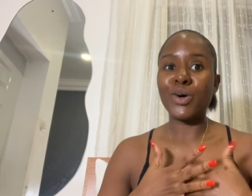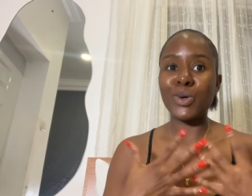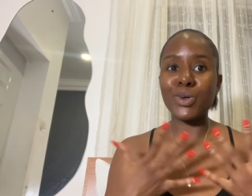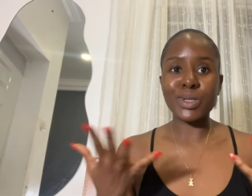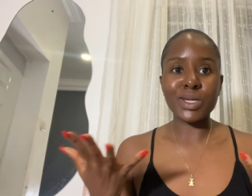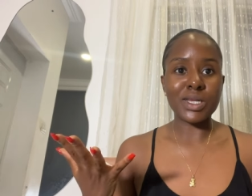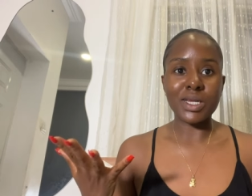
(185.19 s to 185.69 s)

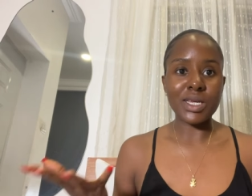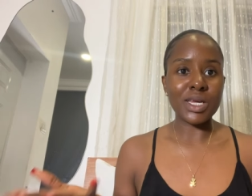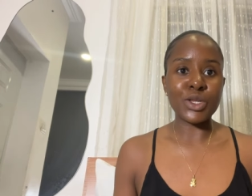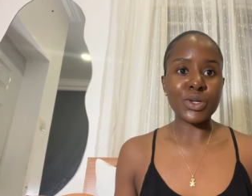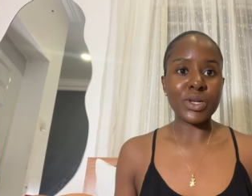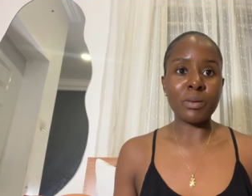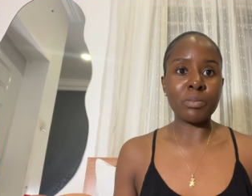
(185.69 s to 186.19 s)
other than
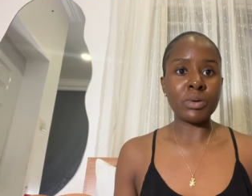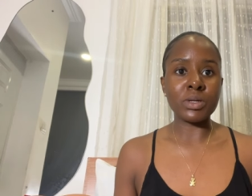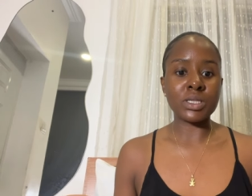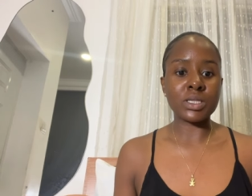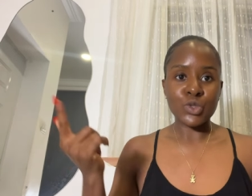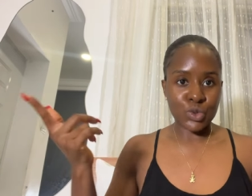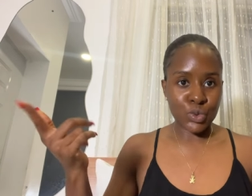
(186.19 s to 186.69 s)
any other
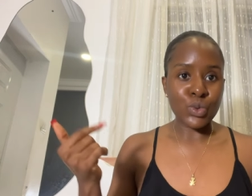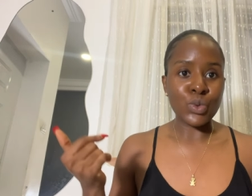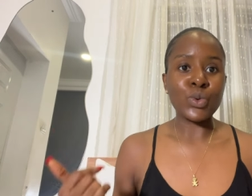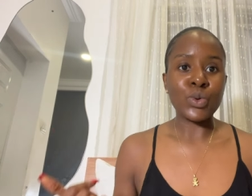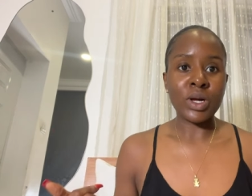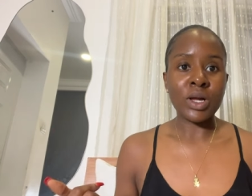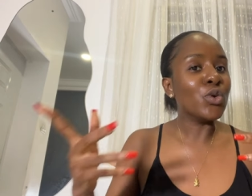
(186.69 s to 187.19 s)
person
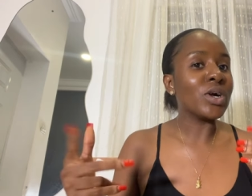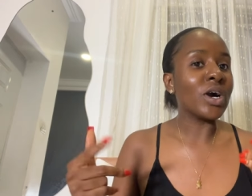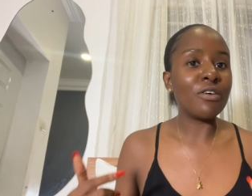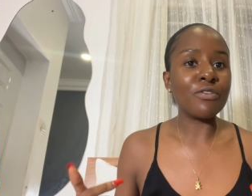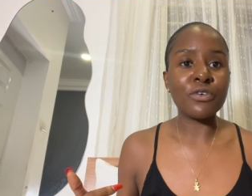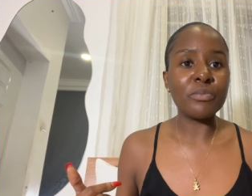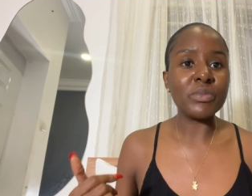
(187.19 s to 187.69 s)
to look
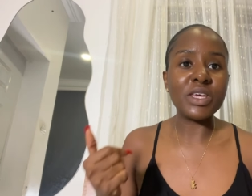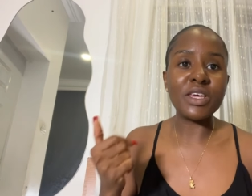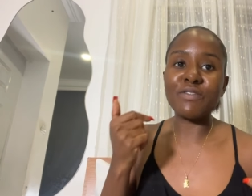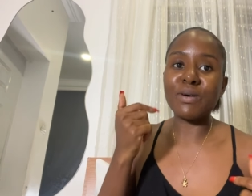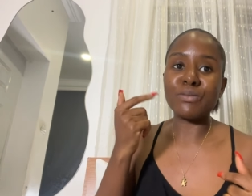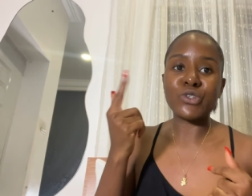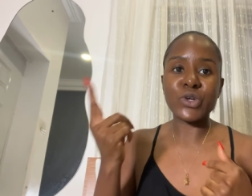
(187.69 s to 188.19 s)
out for me if
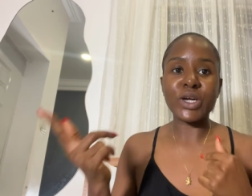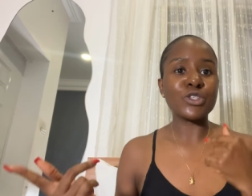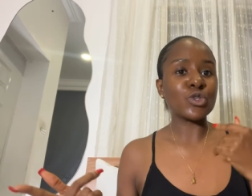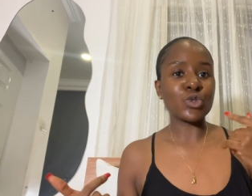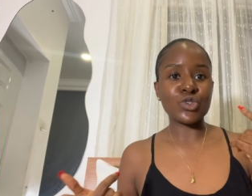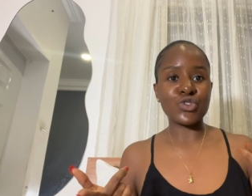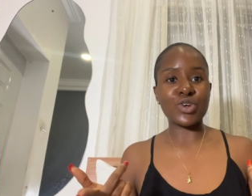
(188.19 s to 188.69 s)
I'm trying
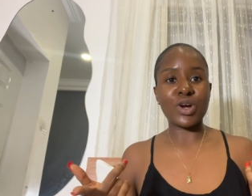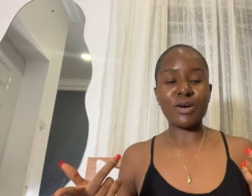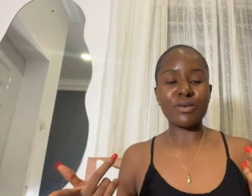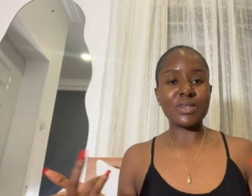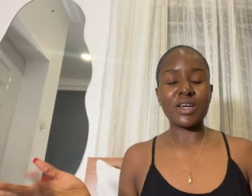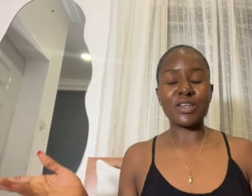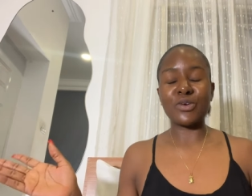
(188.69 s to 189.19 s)
to
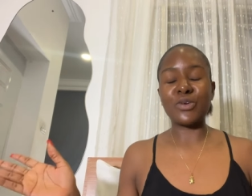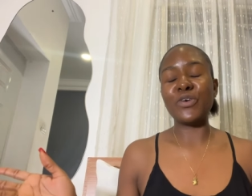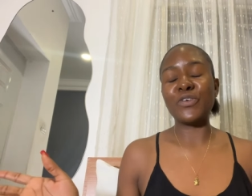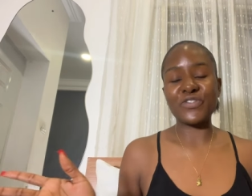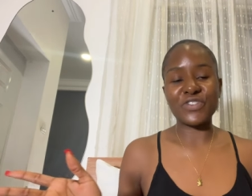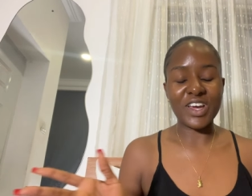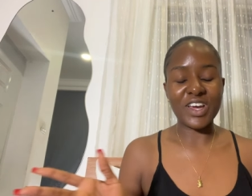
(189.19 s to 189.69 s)
drown and all
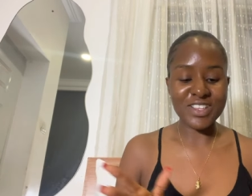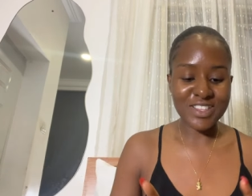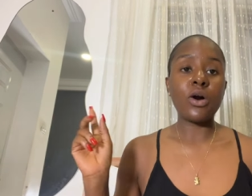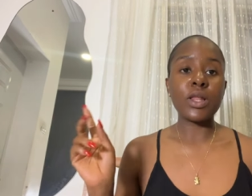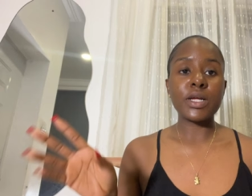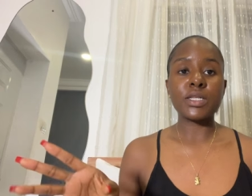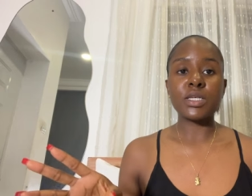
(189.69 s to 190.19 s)
of that.
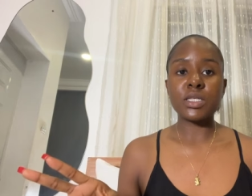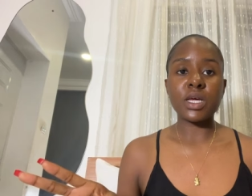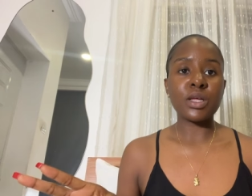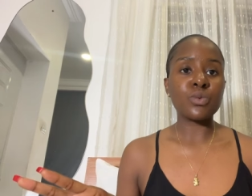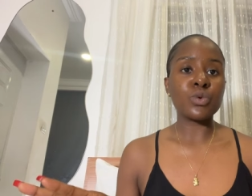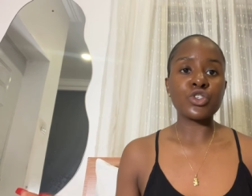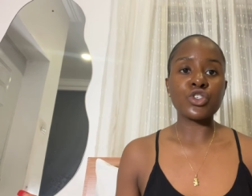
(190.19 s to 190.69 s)
All I
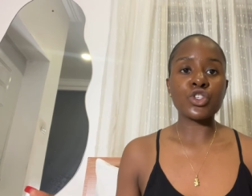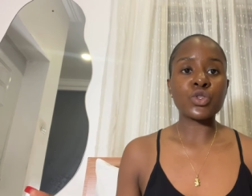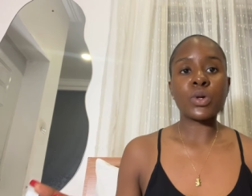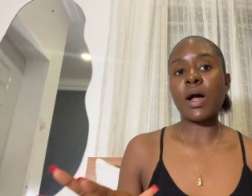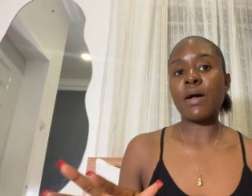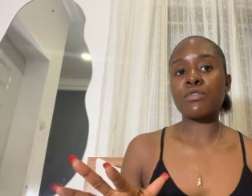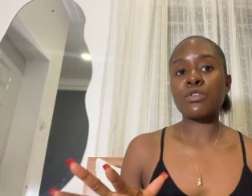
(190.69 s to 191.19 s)
needed was just
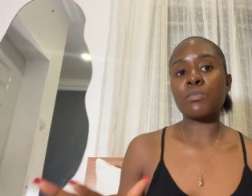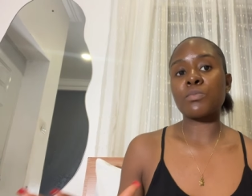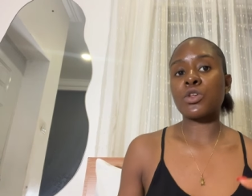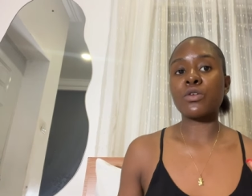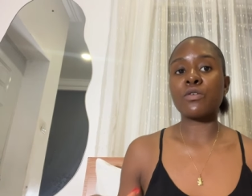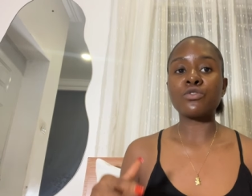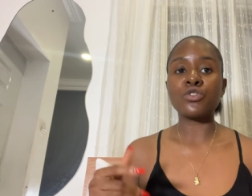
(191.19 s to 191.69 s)
to have some
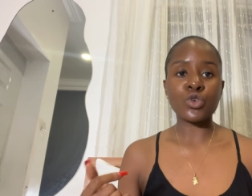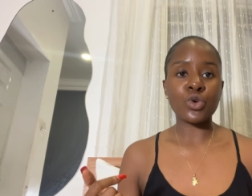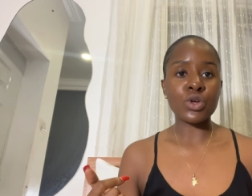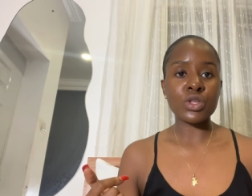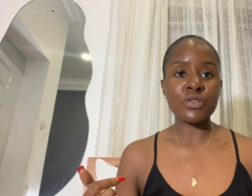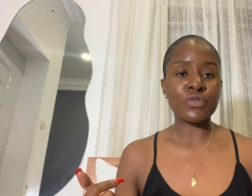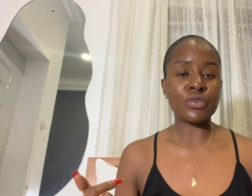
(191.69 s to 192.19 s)
sort of
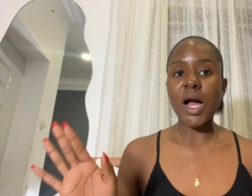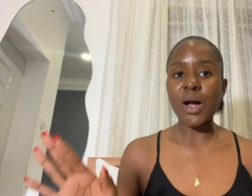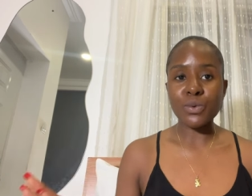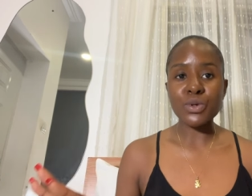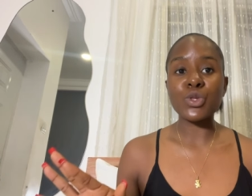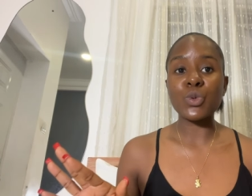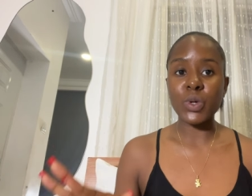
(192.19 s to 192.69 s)
trust. I
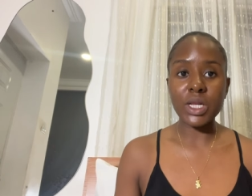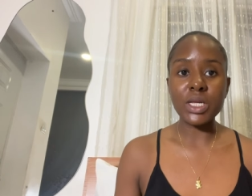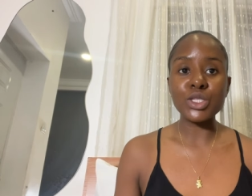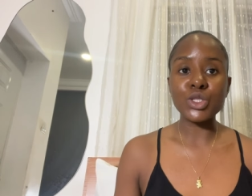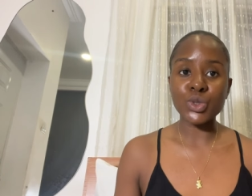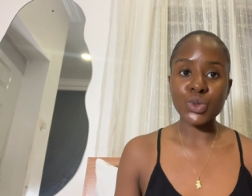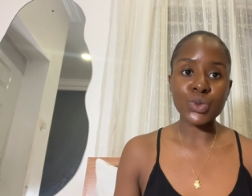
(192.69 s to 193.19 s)
was
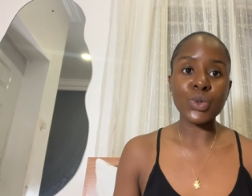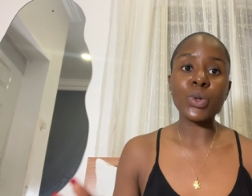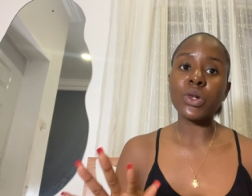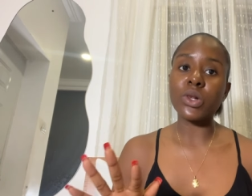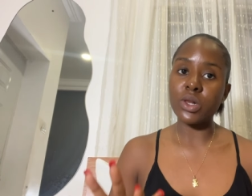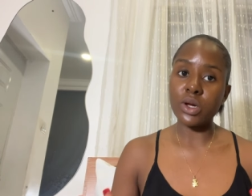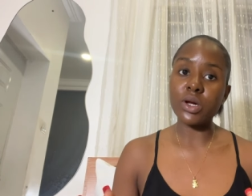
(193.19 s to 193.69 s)
willing to
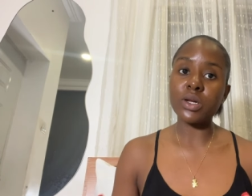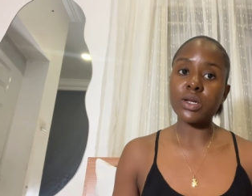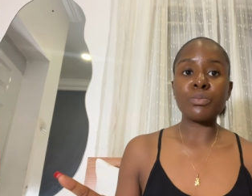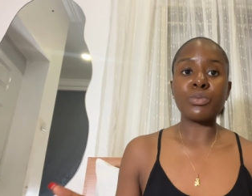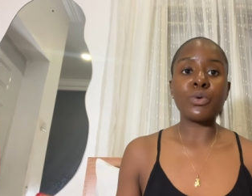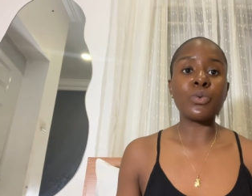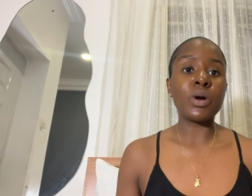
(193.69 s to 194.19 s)
learn,
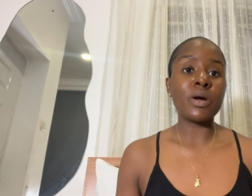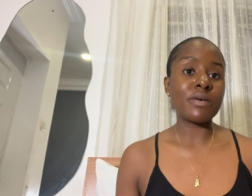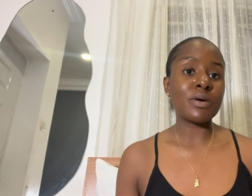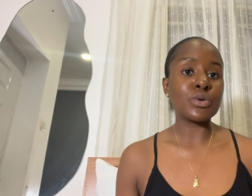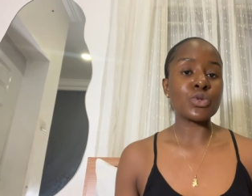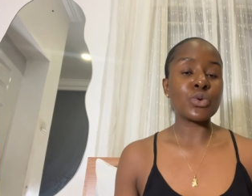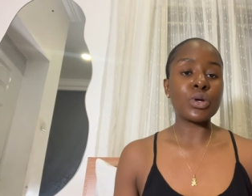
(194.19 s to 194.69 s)
but whoever
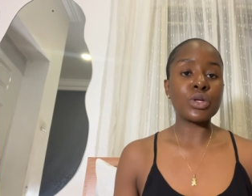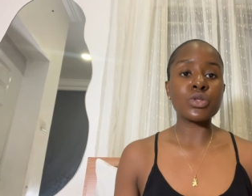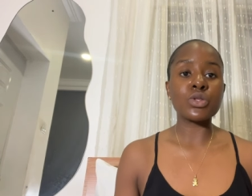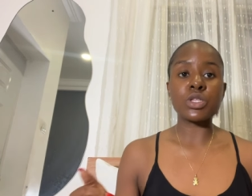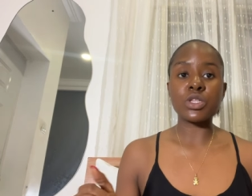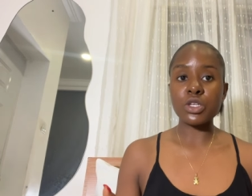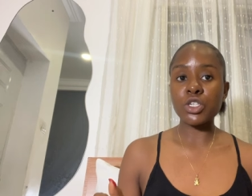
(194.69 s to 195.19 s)
was going
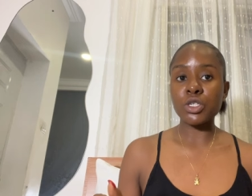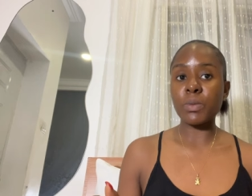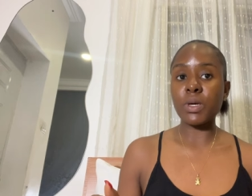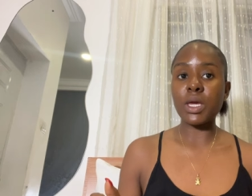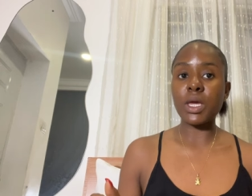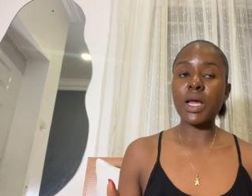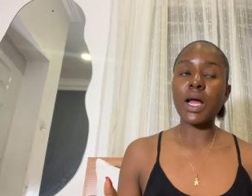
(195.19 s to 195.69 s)
to teach
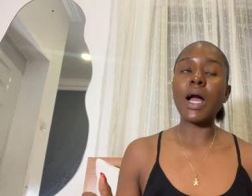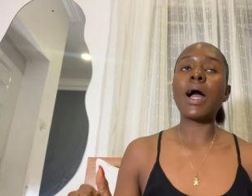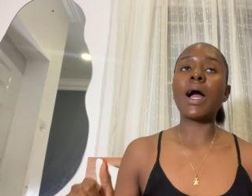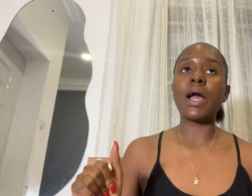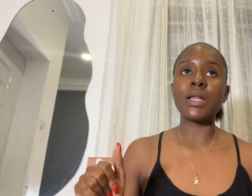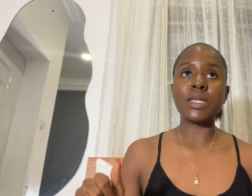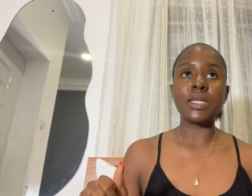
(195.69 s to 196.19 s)
me,
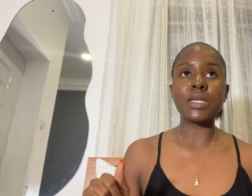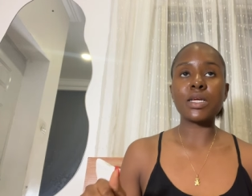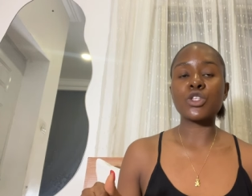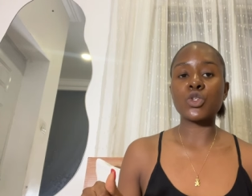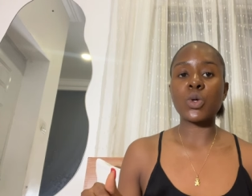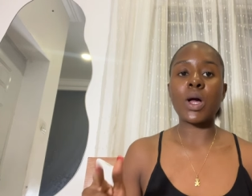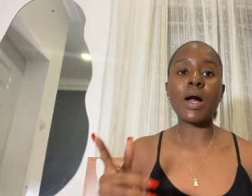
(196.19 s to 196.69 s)
I
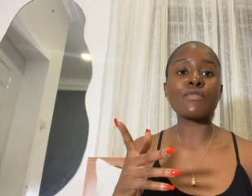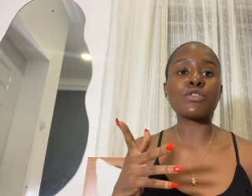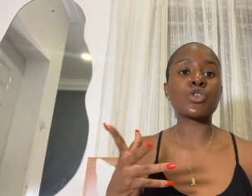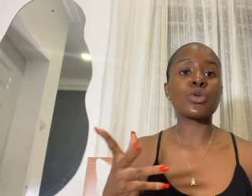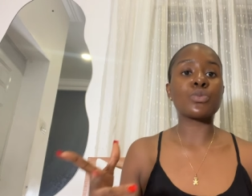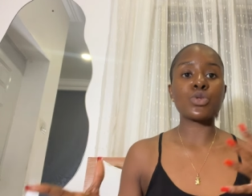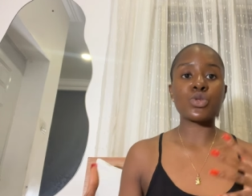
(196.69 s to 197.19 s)
needed to have
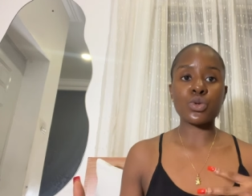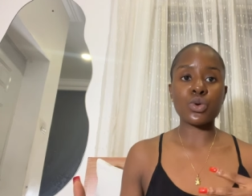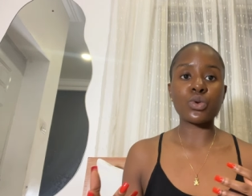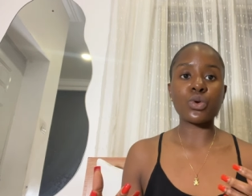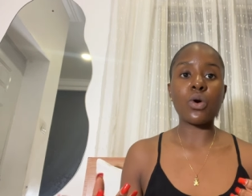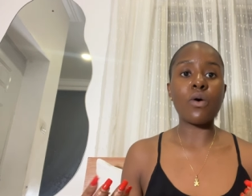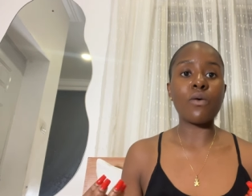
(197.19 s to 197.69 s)
some
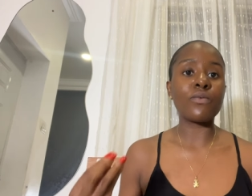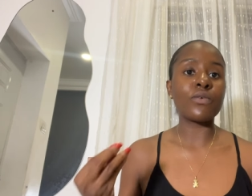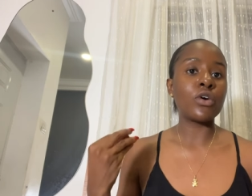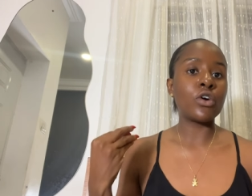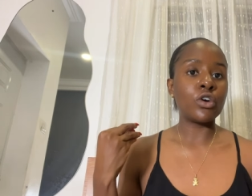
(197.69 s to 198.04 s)
sort of